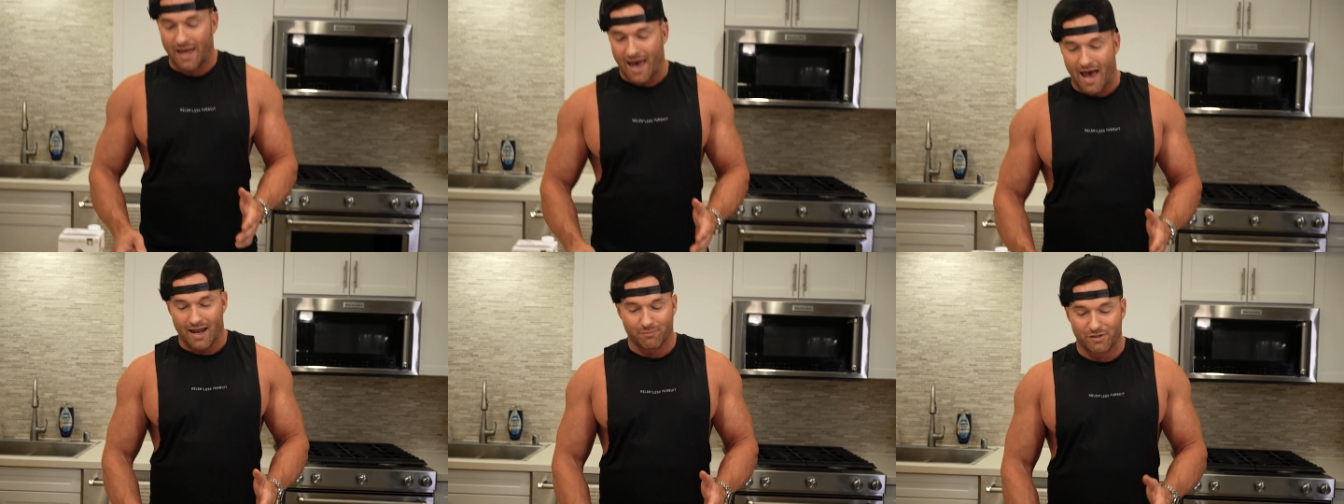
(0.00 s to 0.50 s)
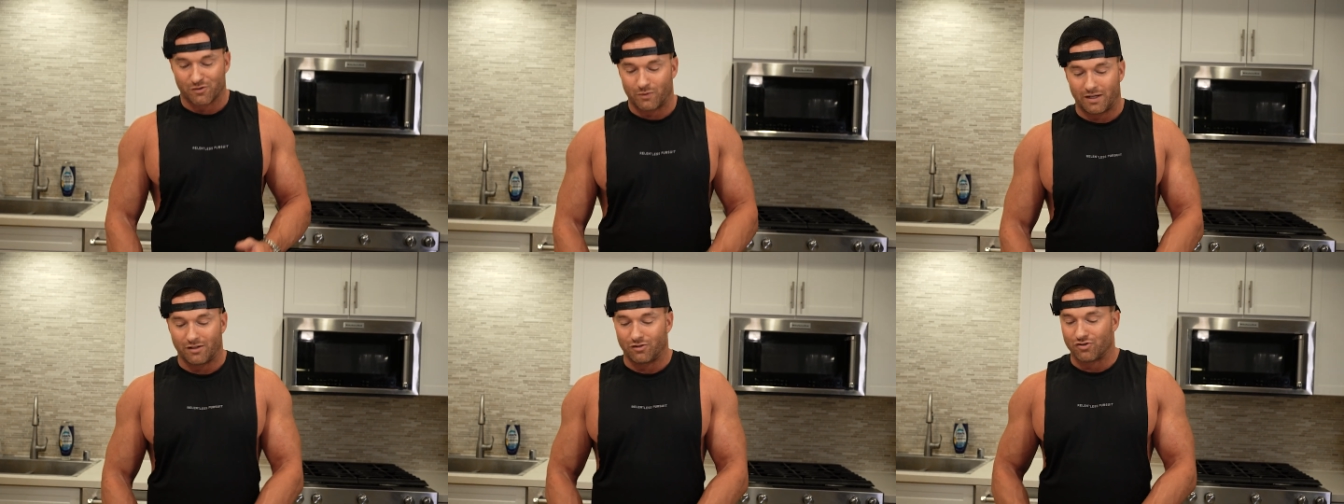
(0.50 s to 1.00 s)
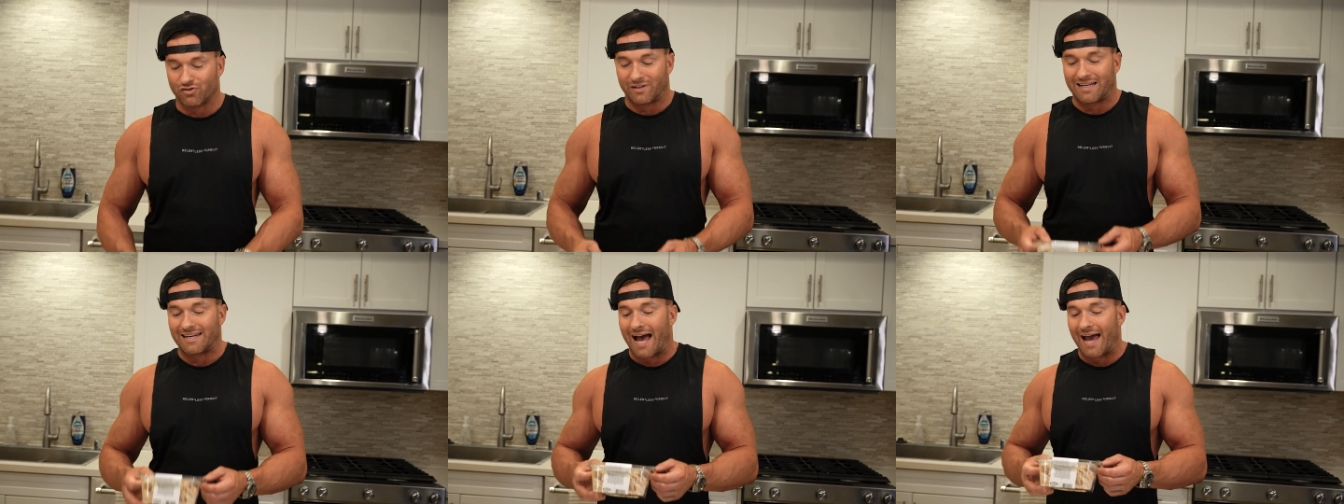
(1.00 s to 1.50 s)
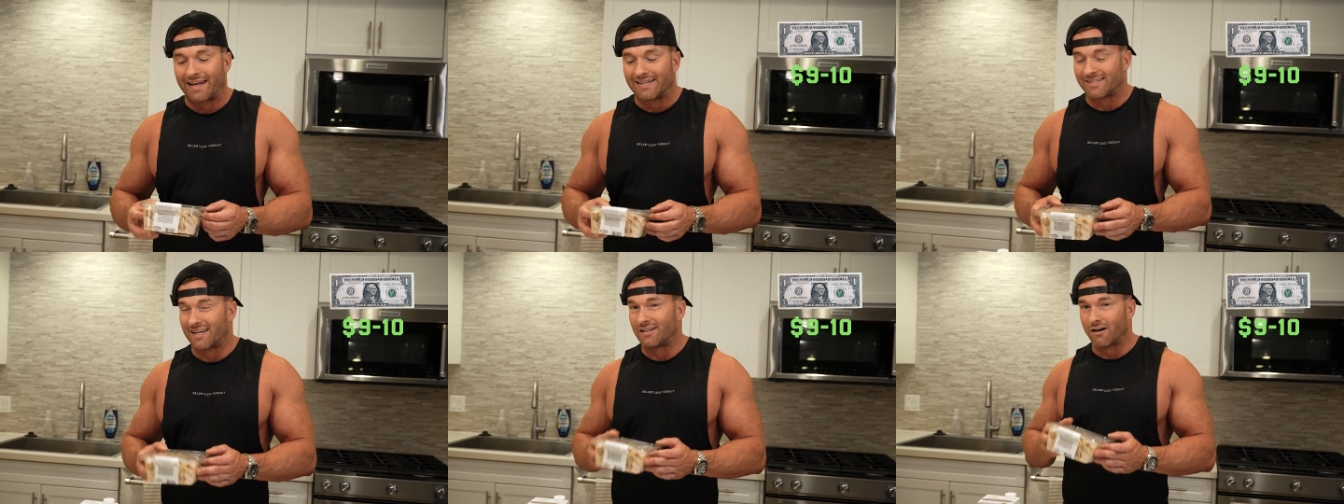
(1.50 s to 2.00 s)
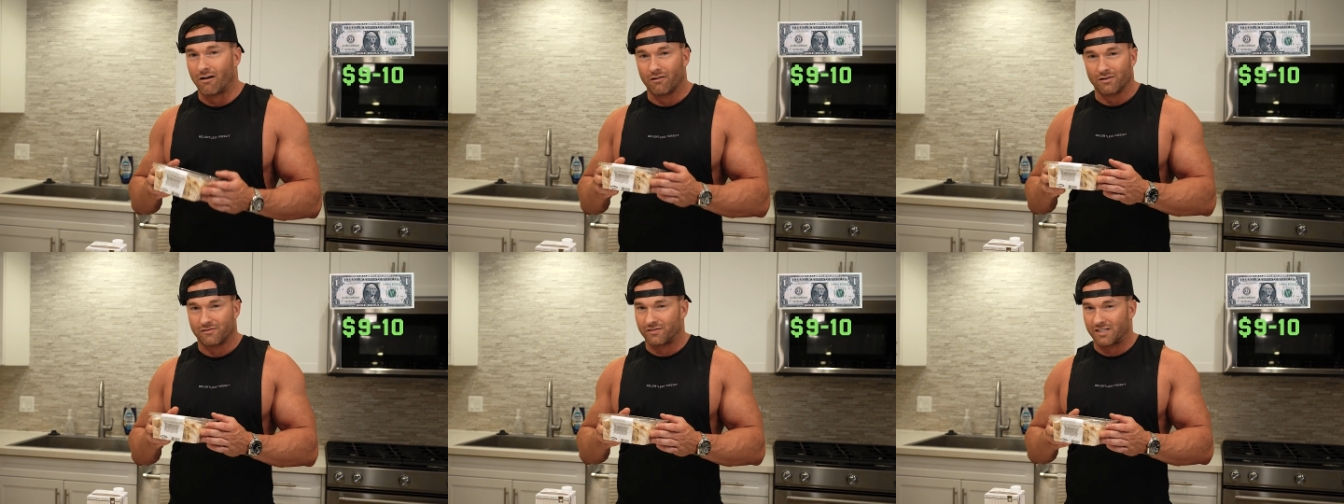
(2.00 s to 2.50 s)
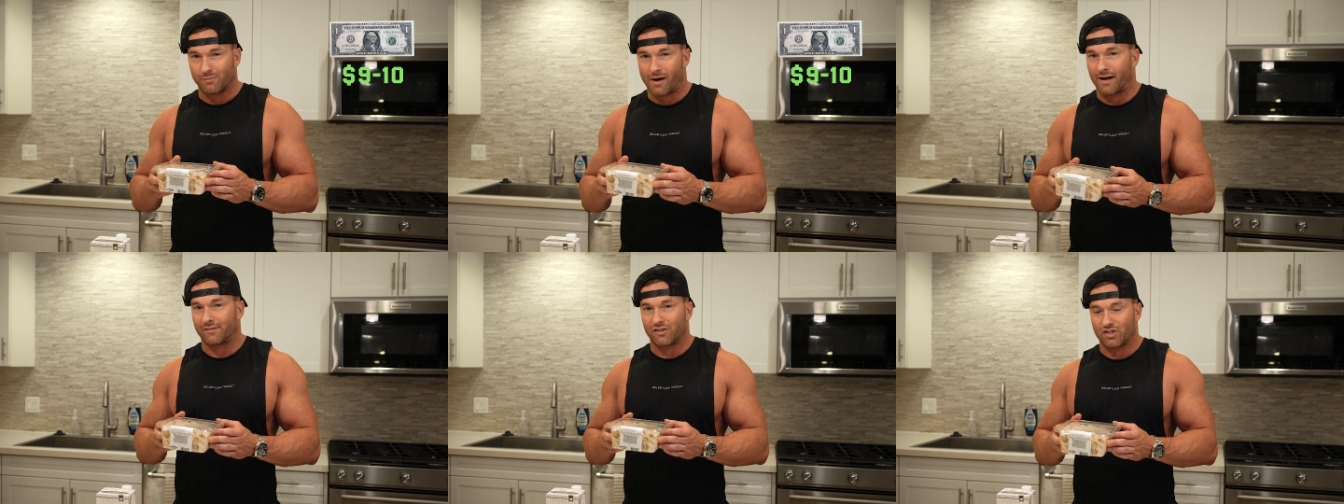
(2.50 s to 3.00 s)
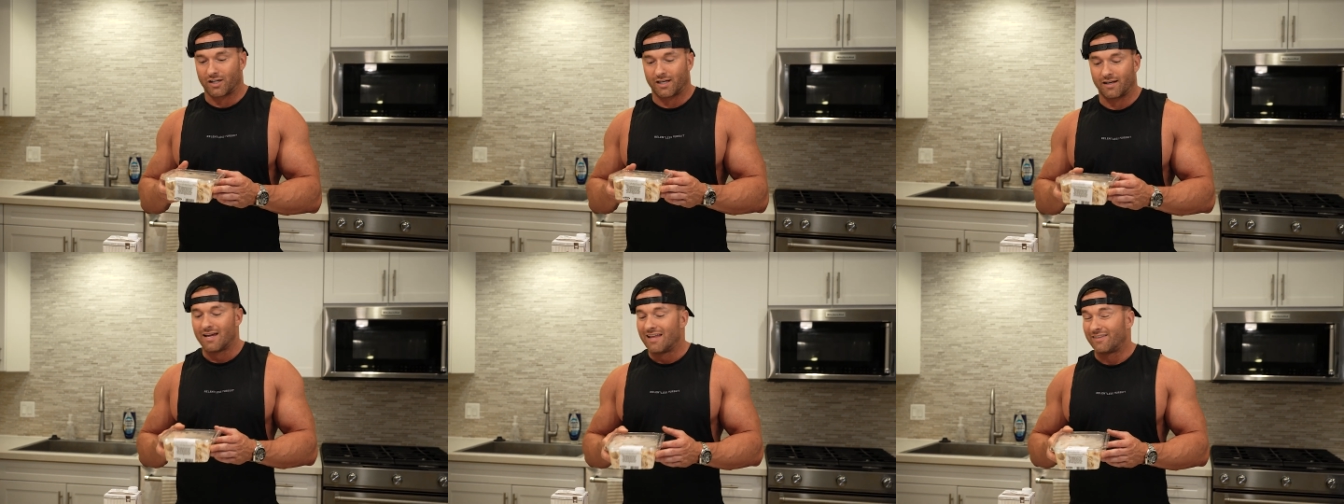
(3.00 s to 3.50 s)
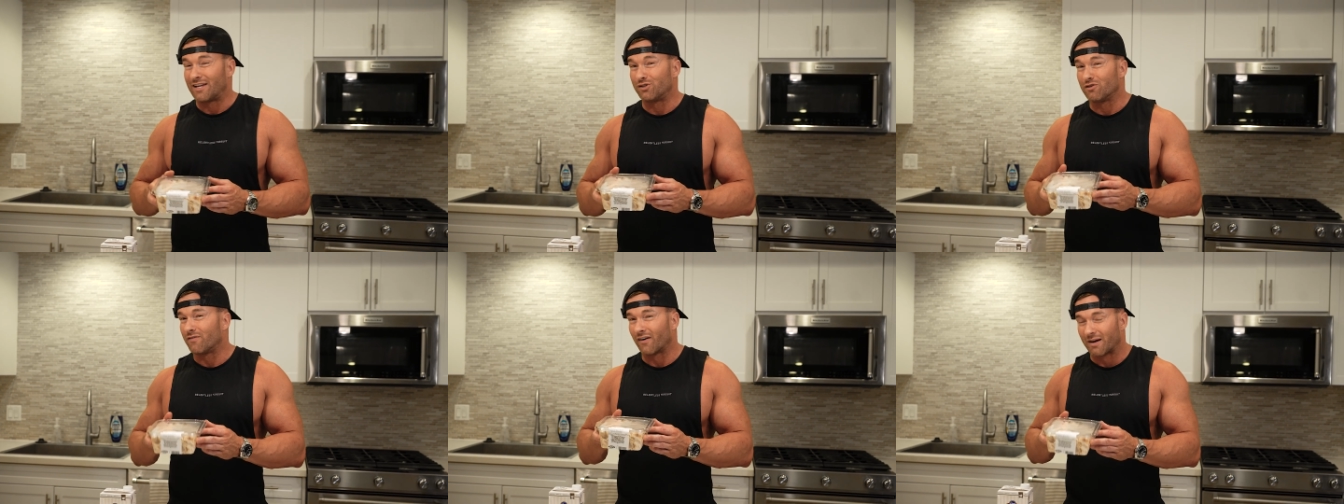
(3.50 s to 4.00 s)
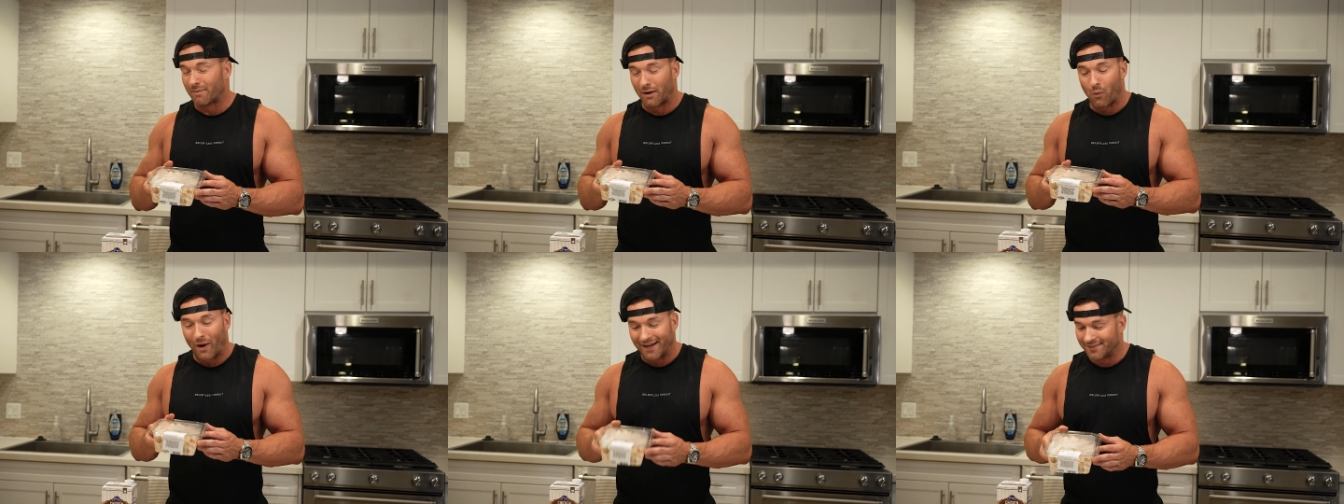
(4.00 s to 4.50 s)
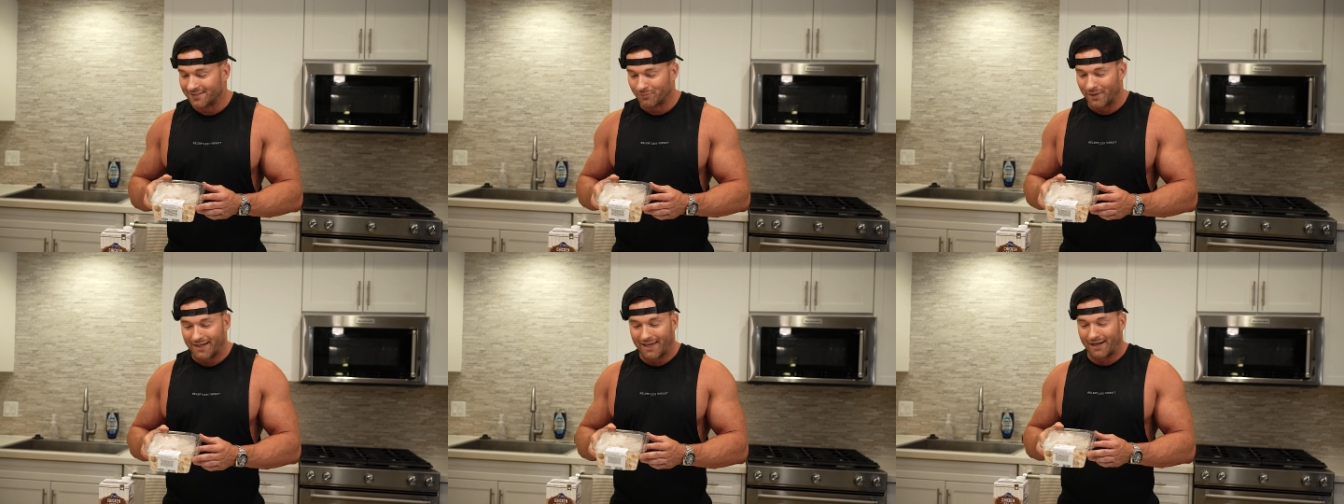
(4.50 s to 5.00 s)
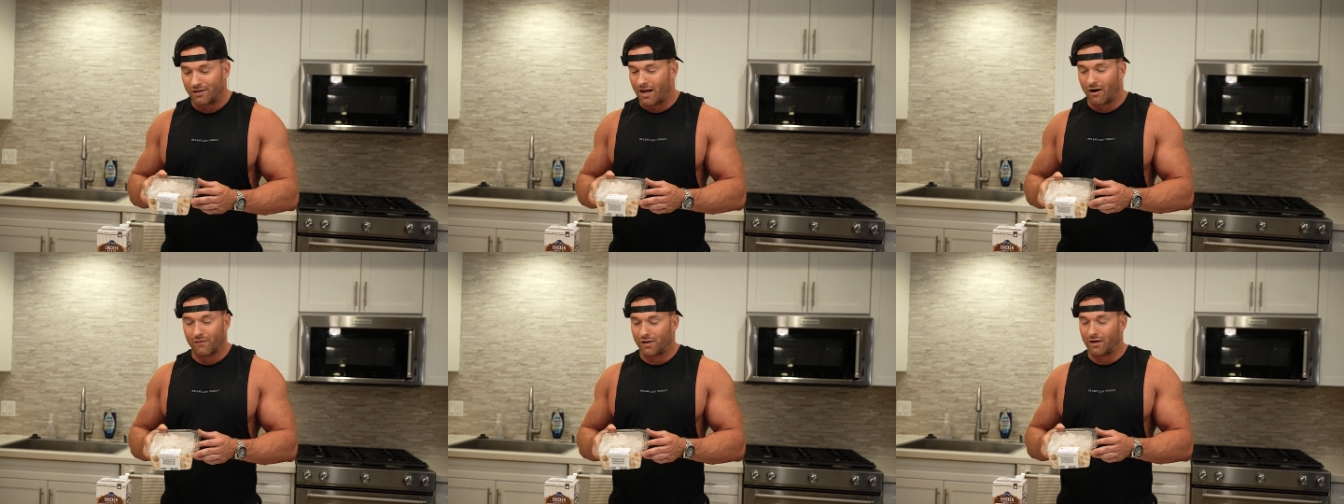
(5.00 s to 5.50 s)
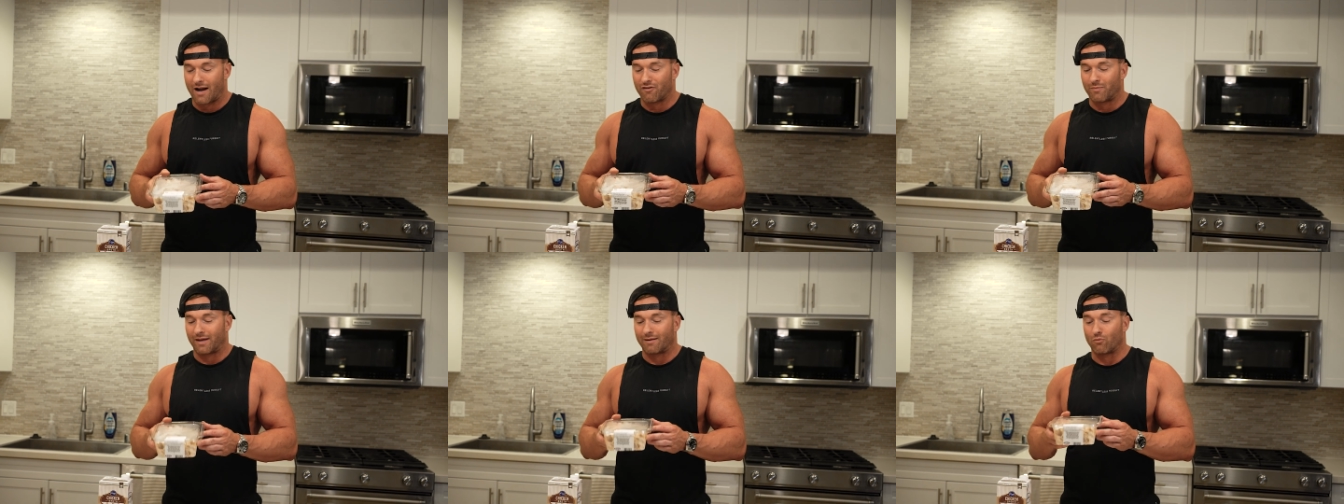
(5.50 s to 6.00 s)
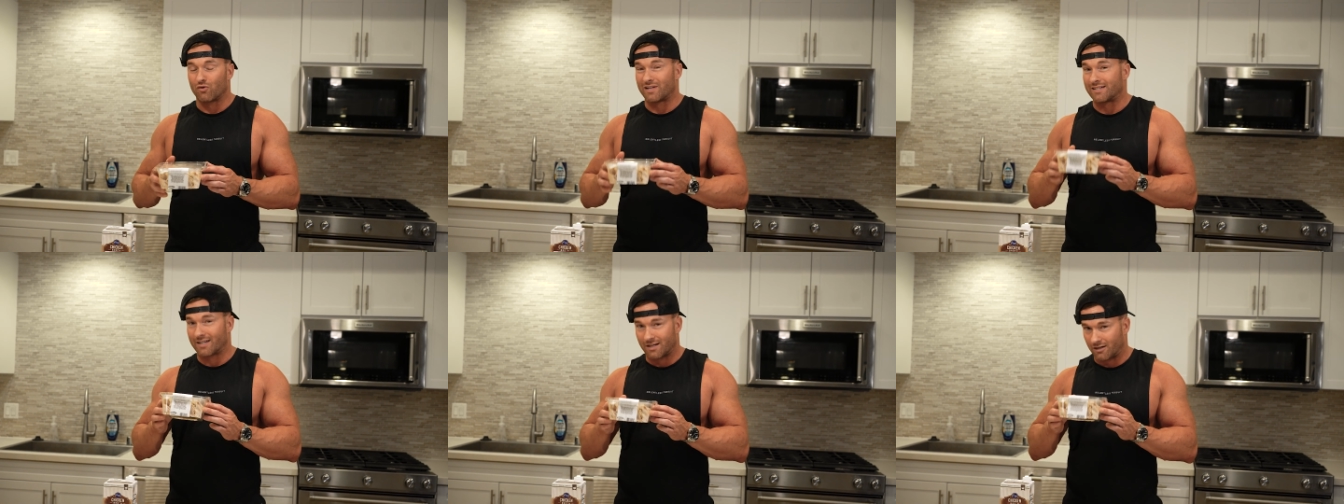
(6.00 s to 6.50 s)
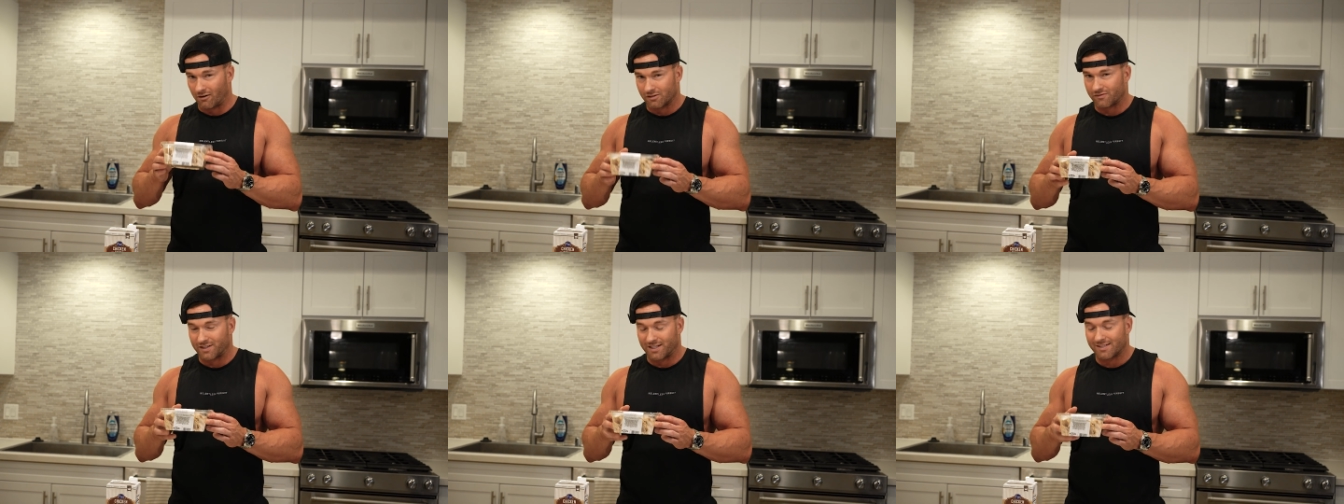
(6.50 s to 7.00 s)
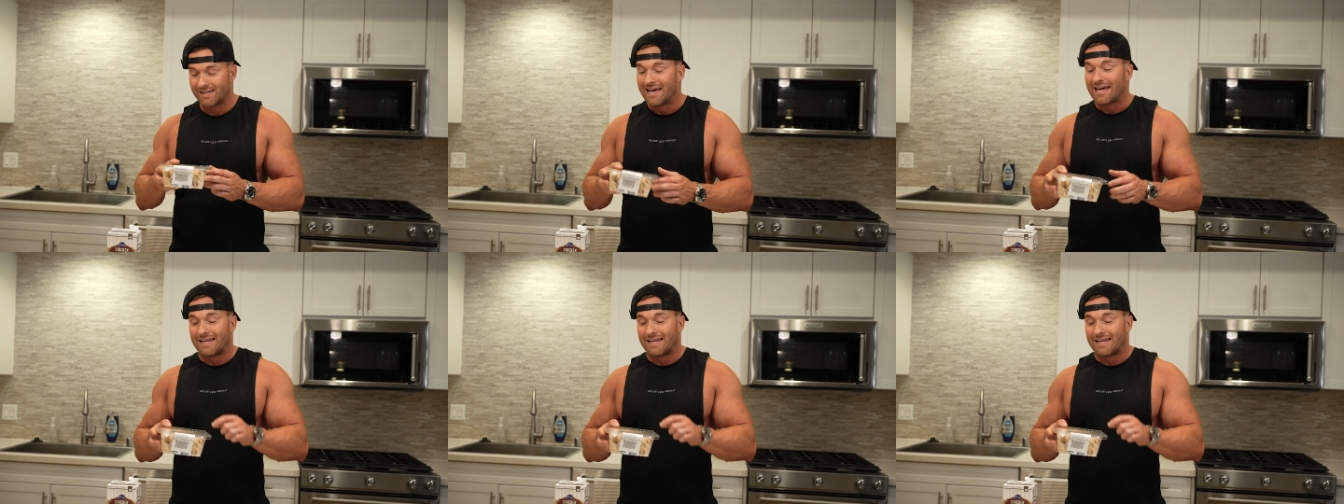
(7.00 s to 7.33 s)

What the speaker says: at between usually $9 and $10 for these boxes of chicken. They do vary by weight, but again, I don't think you're ever paying more than $10 for this.